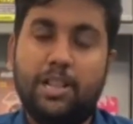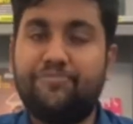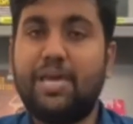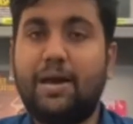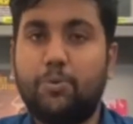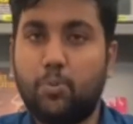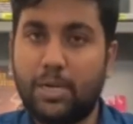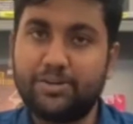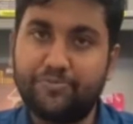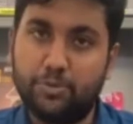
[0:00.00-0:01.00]
We have a
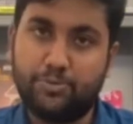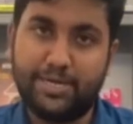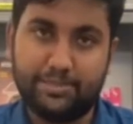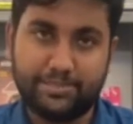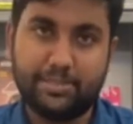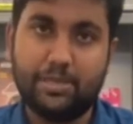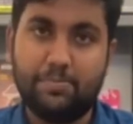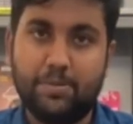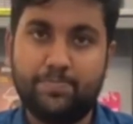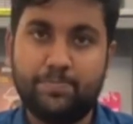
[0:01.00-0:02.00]
wonderful Readers
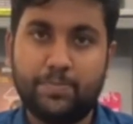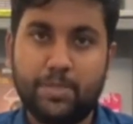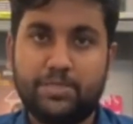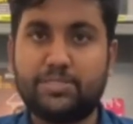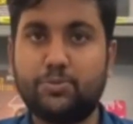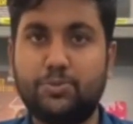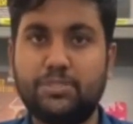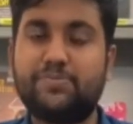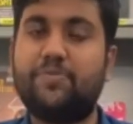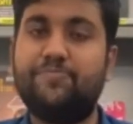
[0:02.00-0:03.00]
Club.
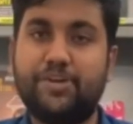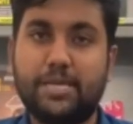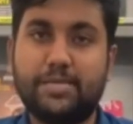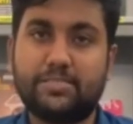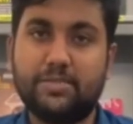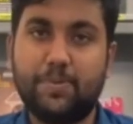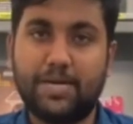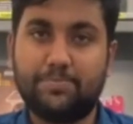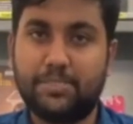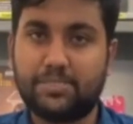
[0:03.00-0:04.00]
Students from various
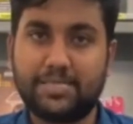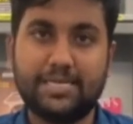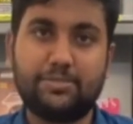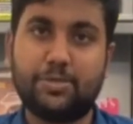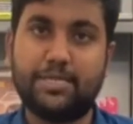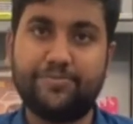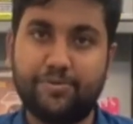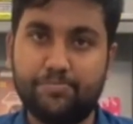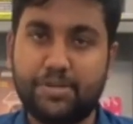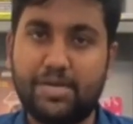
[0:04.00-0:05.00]
departments get together
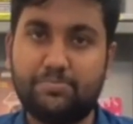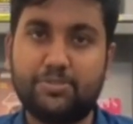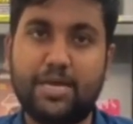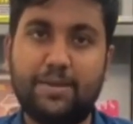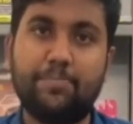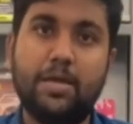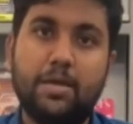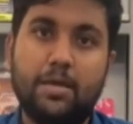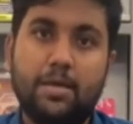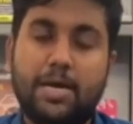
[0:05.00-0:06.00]
from time to time
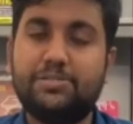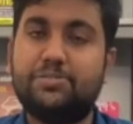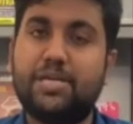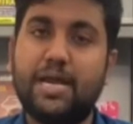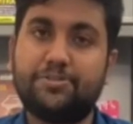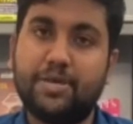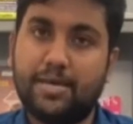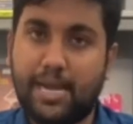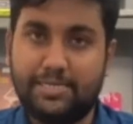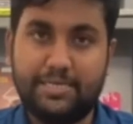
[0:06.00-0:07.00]
and share
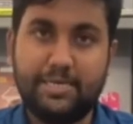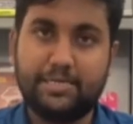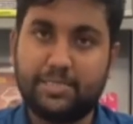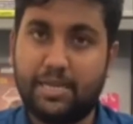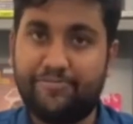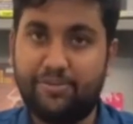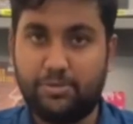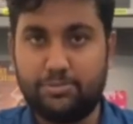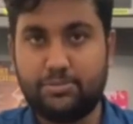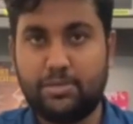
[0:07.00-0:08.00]
their ideas and
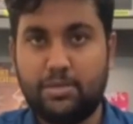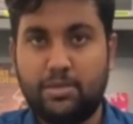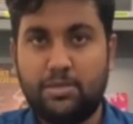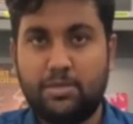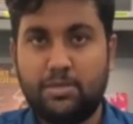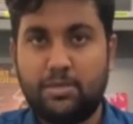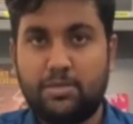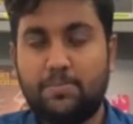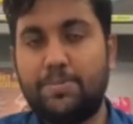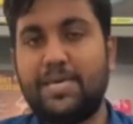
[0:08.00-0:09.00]
views.
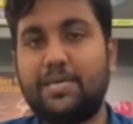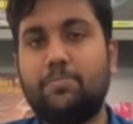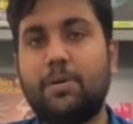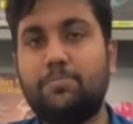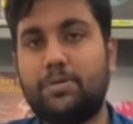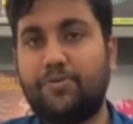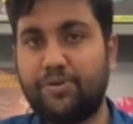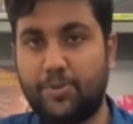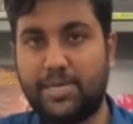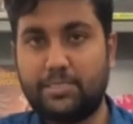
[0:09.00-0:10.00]
Being a member of
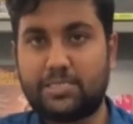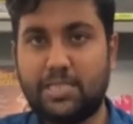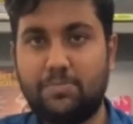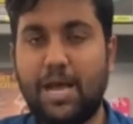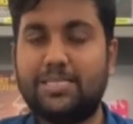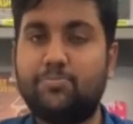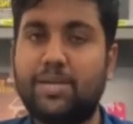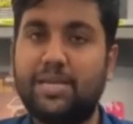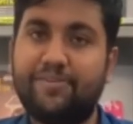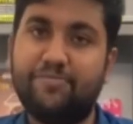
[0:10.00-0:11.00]
a readers club has
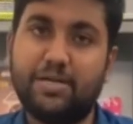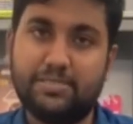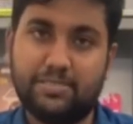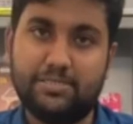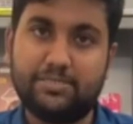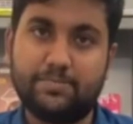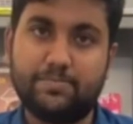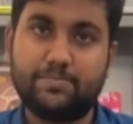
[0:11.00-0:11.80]
many advantages.